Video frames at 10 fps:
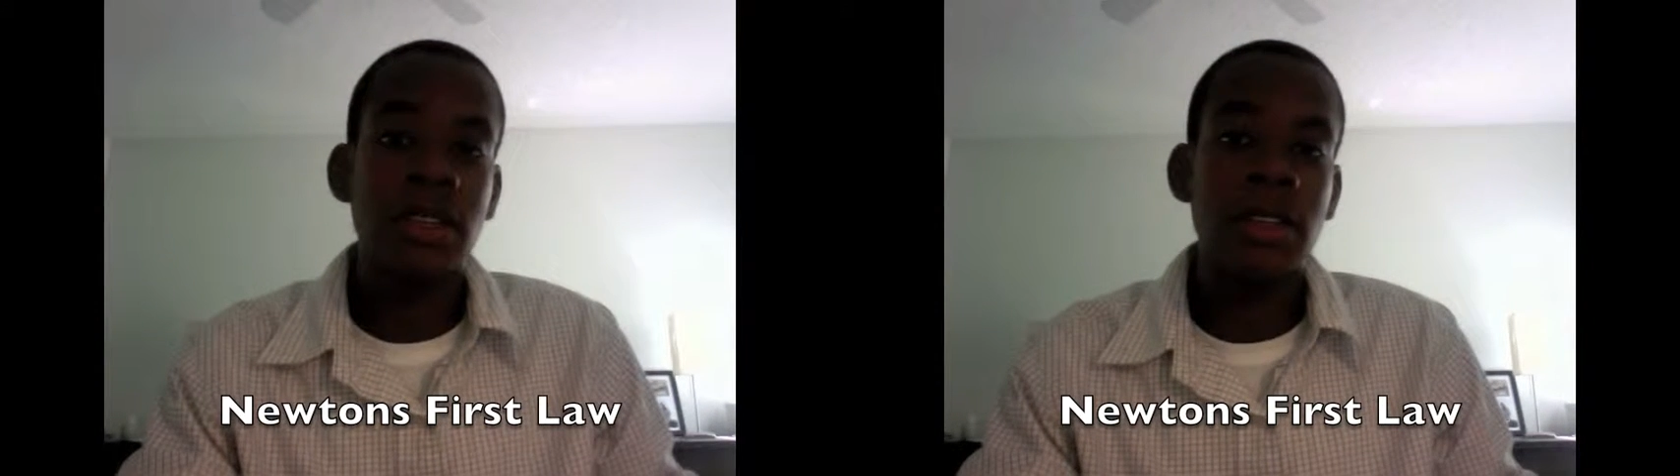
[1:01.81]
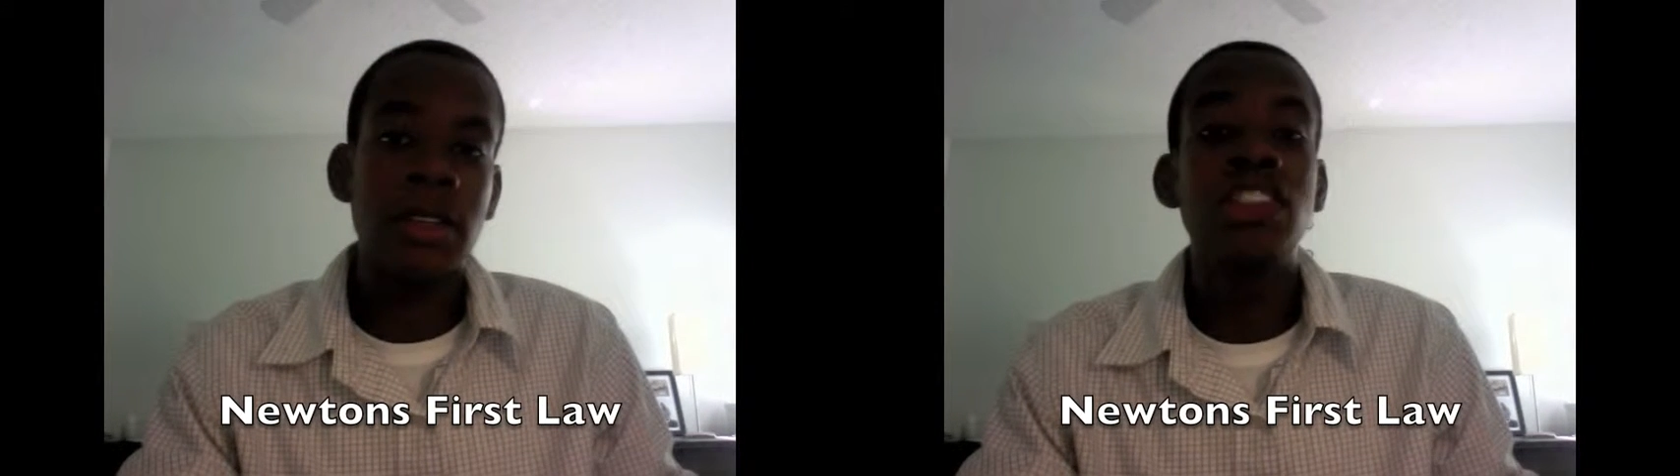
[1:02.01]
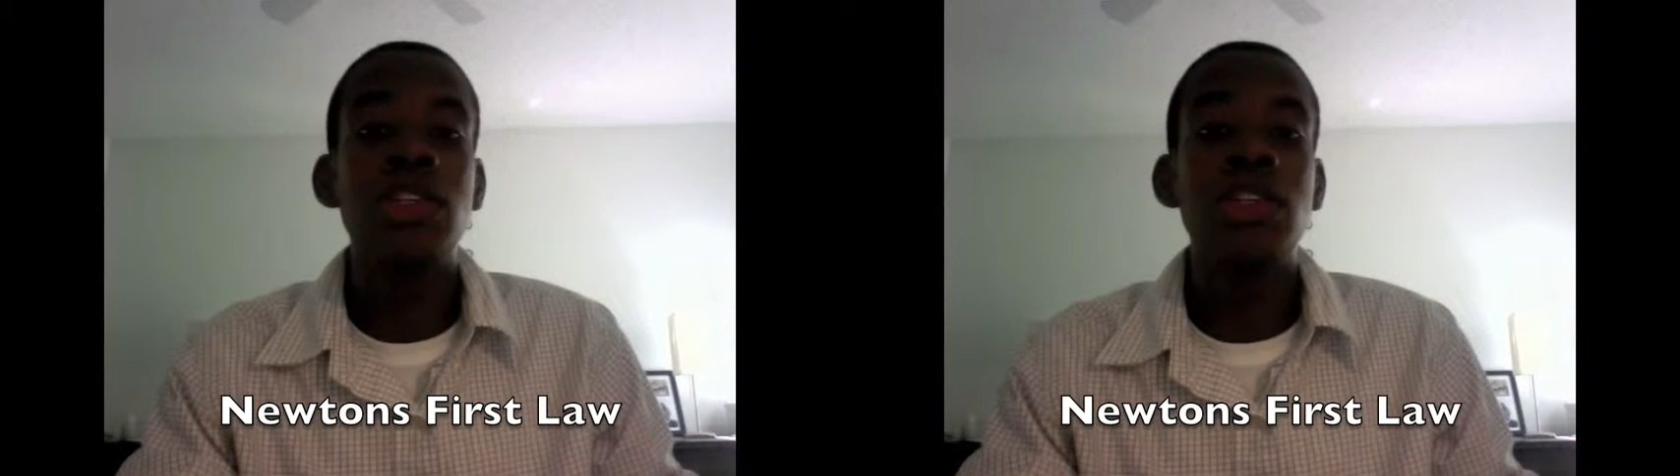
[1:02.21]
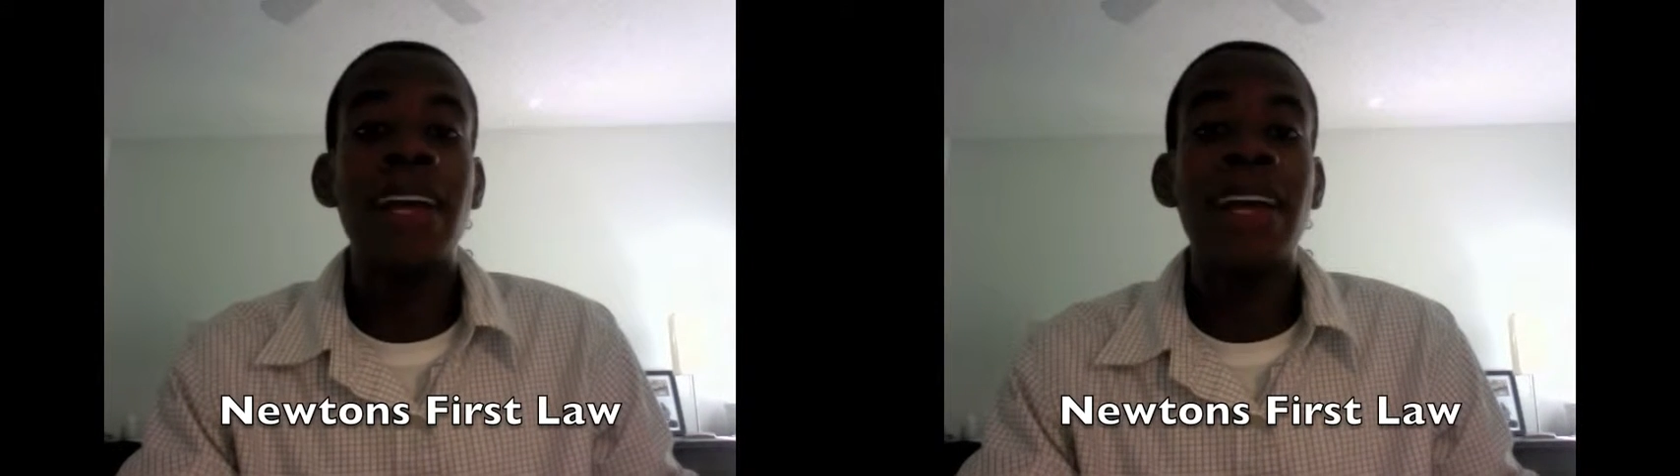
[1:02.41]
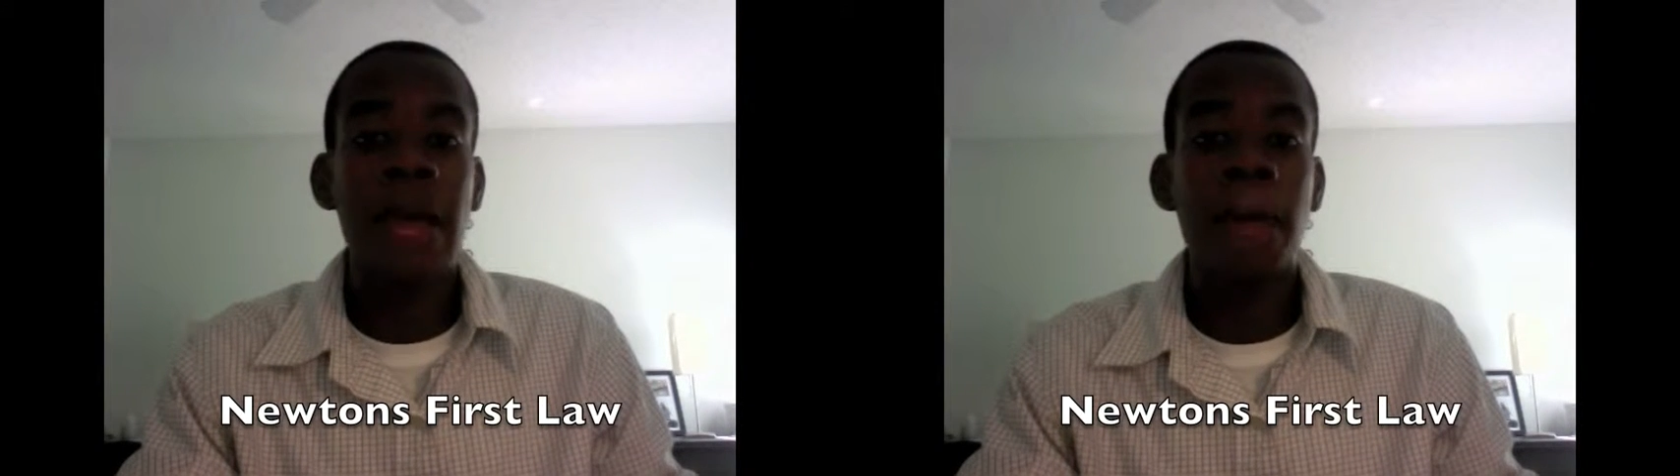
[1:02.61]
Here are two
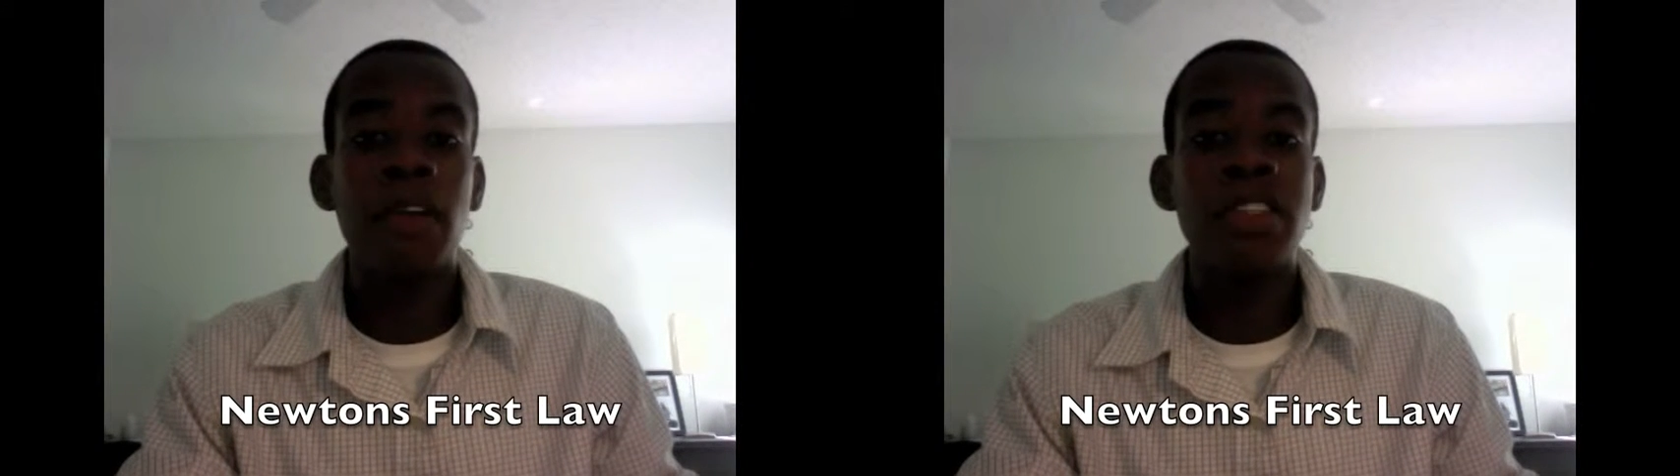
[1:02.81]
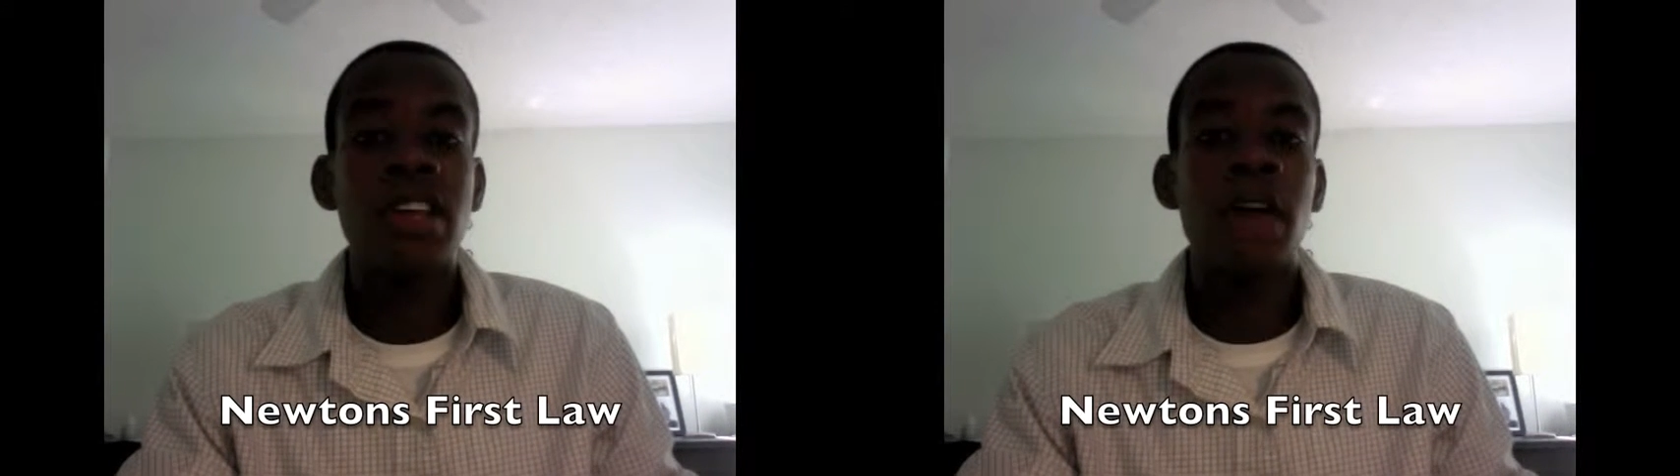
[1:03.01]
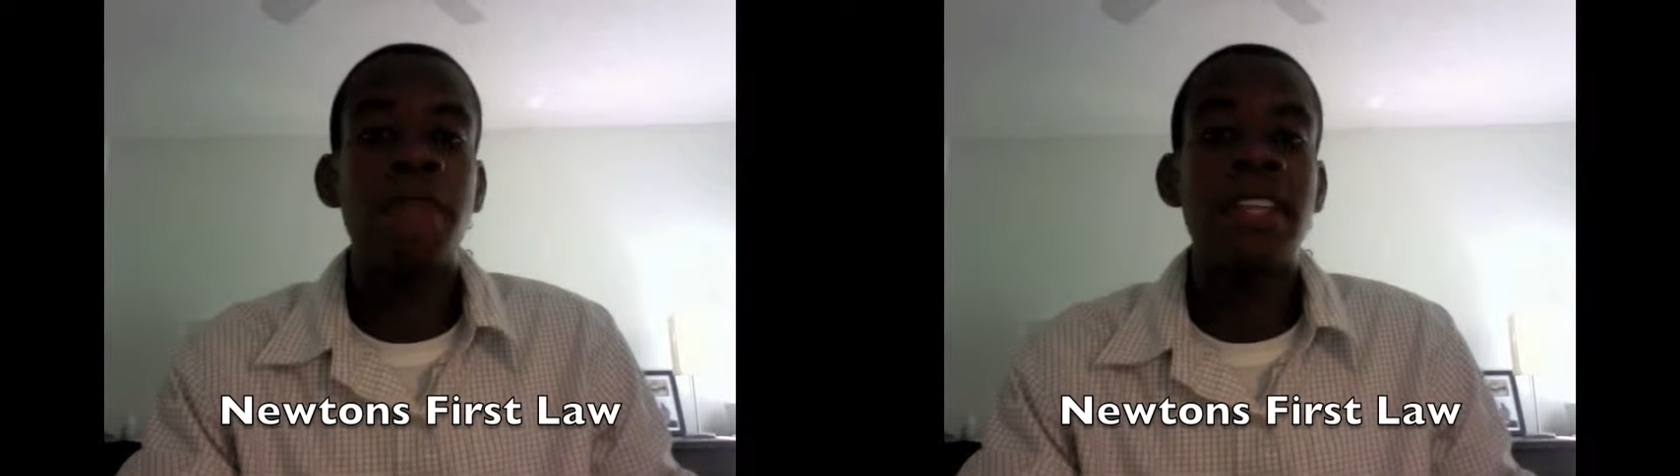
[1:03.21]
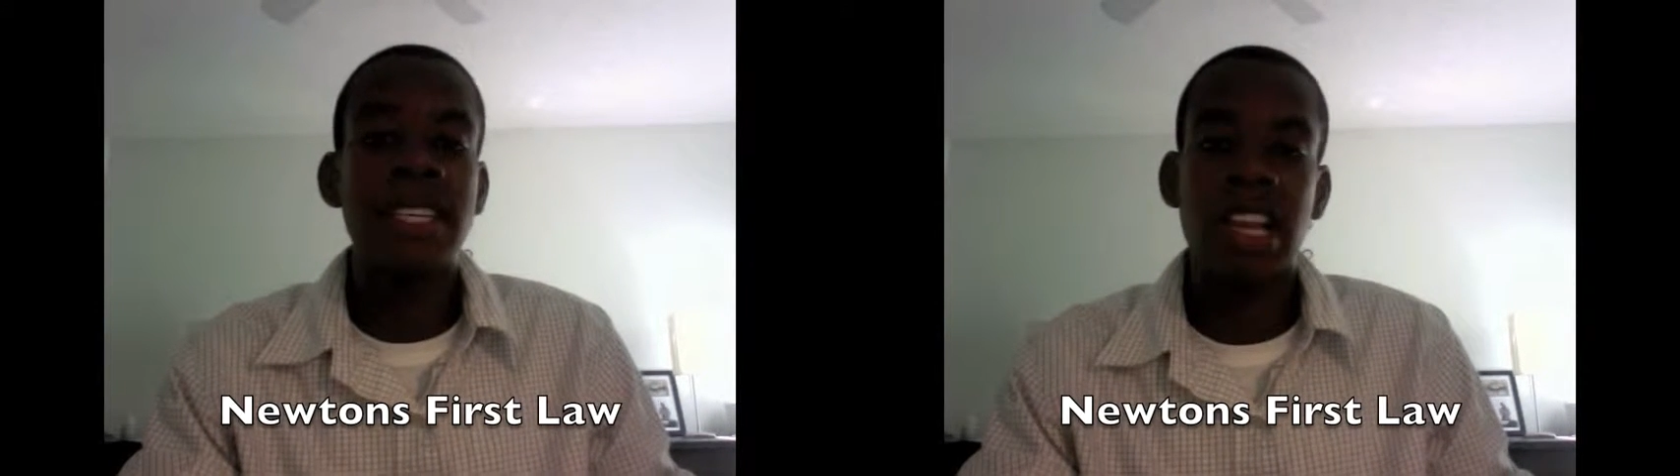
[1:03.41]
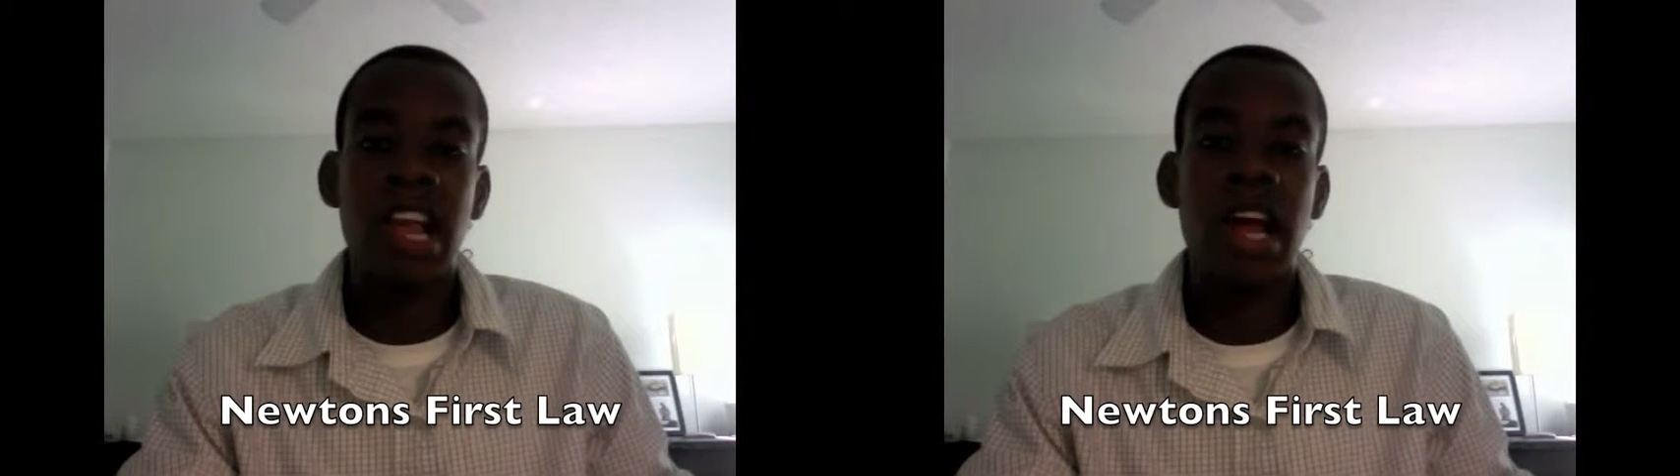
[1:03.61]
examples of
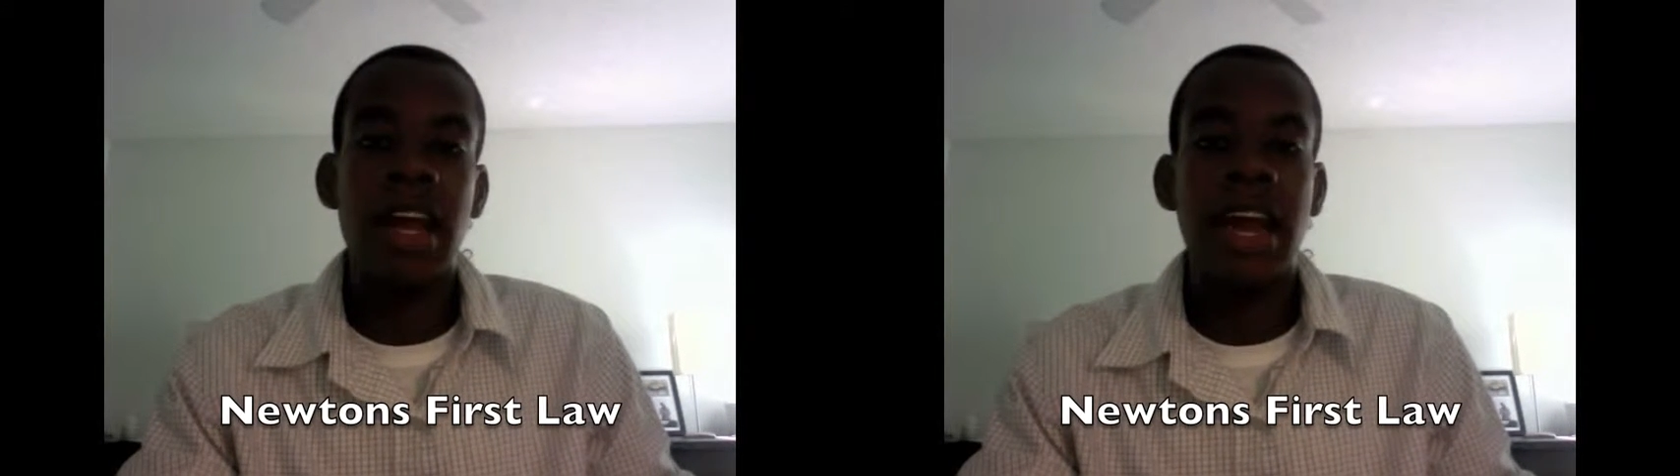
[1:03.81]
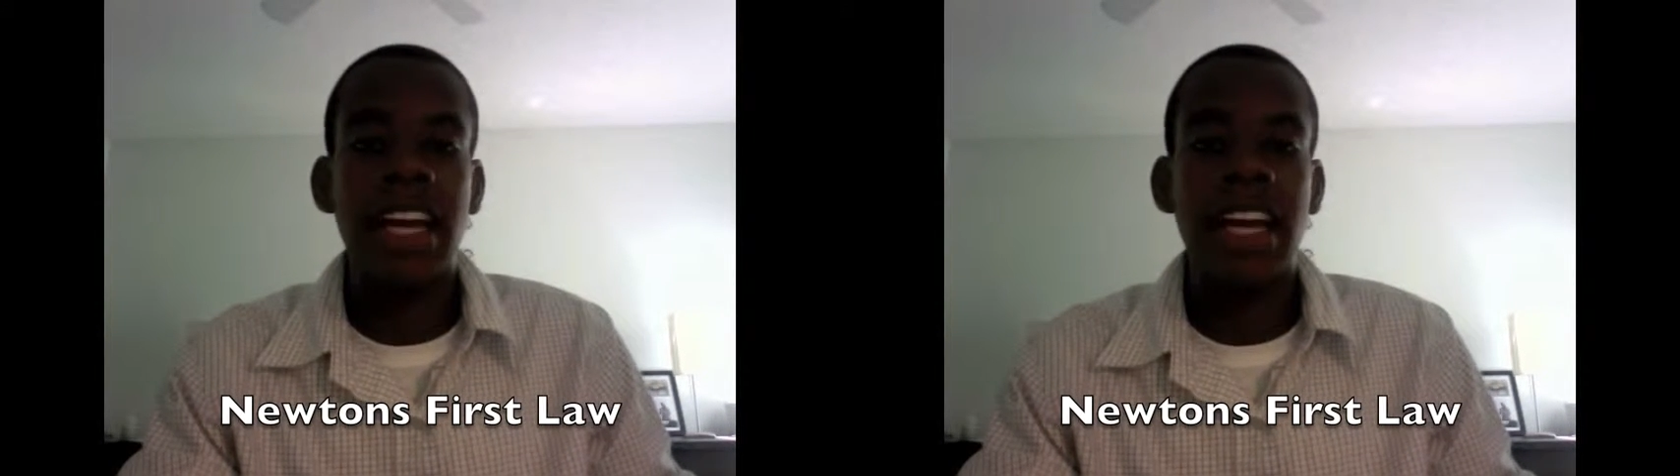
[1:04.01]
this law in